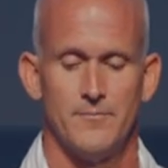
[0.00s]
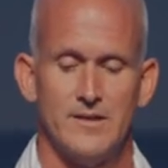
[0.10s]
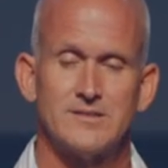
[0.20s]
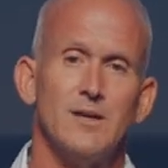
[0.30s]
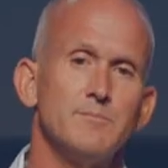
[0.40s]

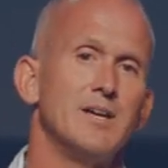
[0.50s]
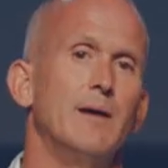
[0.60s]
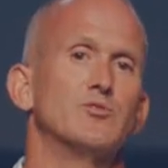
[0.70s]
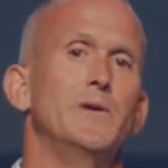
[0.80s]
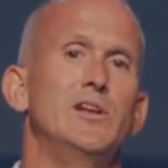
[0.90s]

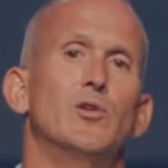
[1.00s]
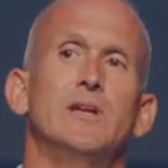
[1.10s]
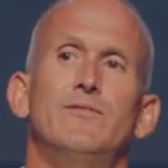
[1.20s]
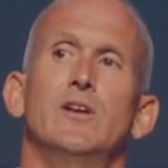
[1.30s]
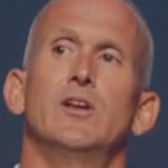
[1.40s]
Sometimes we don't
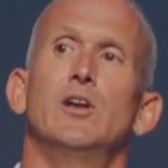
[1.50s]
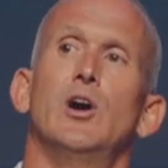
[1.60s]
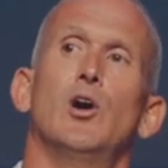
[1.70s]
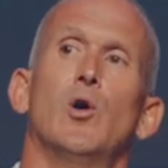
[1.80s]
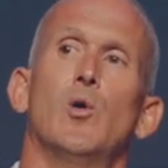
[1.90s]
even
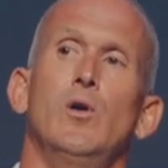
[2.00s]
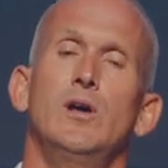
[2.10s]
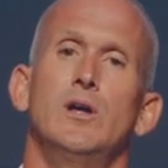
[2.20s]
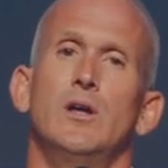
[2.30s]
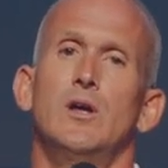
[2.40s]
know
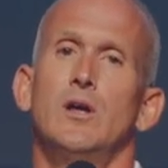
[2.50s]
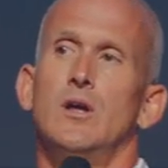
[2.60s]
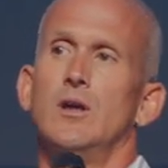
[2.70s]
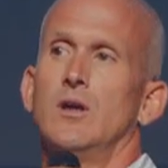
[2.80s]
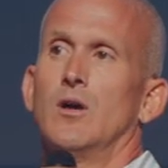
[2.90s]

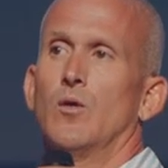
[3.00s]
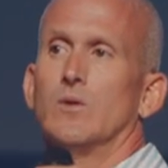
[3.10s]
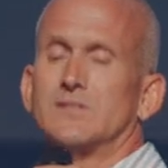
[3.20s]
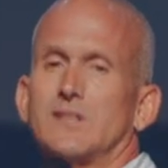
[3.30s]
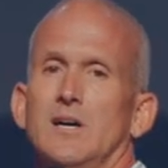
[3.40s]

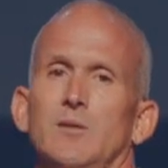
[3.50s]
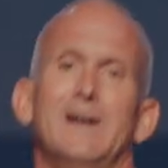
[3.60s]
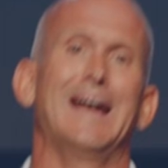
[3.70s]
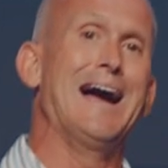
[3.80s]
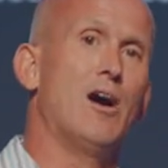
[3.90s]
what's
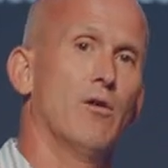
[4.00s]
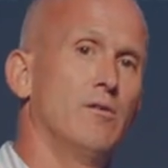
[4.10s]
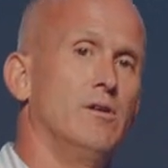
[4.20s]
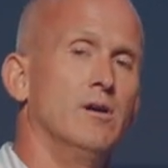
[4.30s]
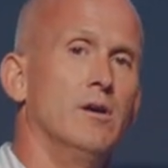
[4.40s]
coming out
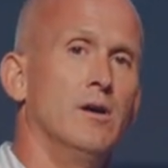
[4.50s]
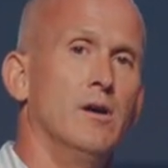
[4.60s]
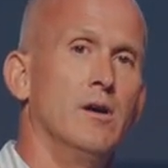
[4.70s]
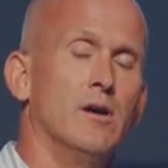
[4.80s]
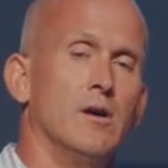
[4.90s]

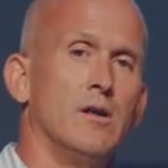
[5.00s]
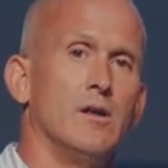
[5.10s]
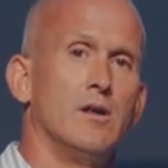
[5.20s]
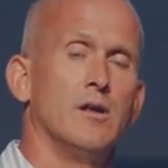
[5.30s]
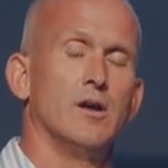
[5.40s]

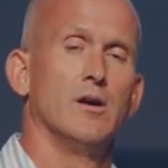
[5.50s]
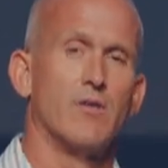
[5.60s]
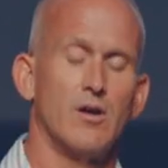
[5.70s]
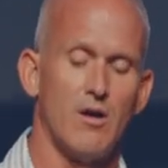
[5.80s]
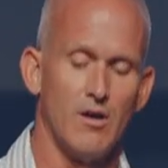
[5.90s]
of
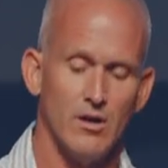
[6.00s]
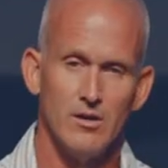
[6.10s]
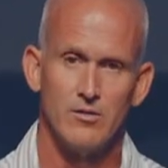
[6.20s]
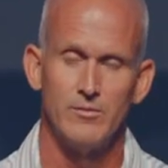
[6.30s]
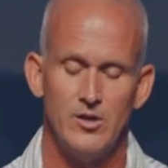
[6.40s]
our heart.
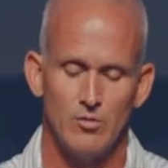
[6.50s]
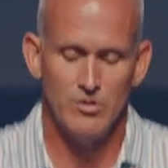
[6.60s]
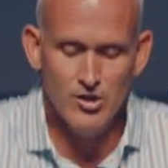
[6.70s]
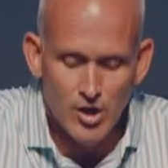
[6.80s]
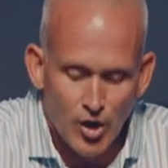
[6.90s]
We
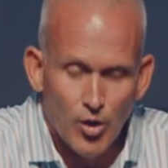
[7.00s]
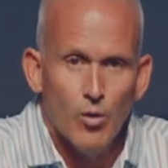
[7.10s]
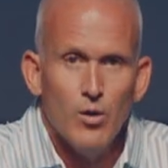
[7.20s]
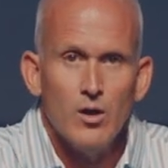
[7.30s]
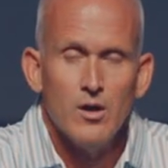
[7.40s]
don't
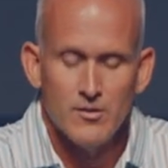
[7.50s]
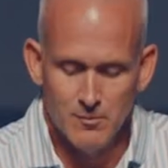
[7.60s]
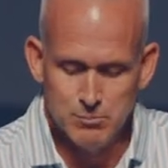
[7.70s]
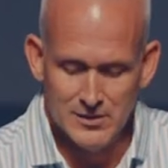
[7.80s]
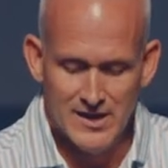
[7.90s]
know the
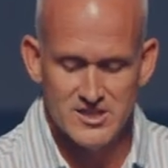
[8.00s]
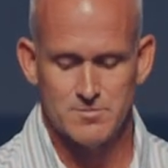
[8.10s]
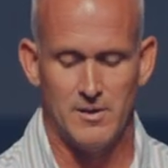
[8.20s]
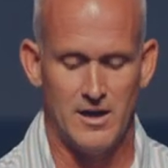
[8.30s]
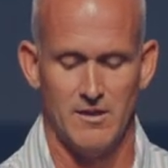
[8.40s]
blind
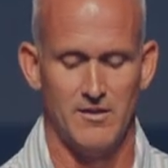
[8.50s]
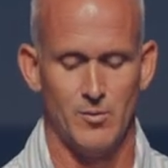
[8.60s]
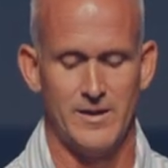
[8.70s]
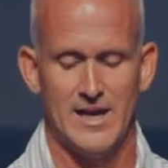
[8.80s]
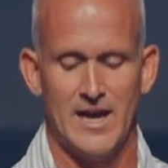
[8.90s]
spot that
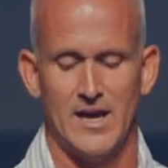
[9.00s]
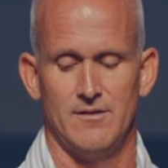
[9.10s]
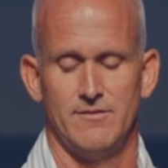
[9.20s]
we have.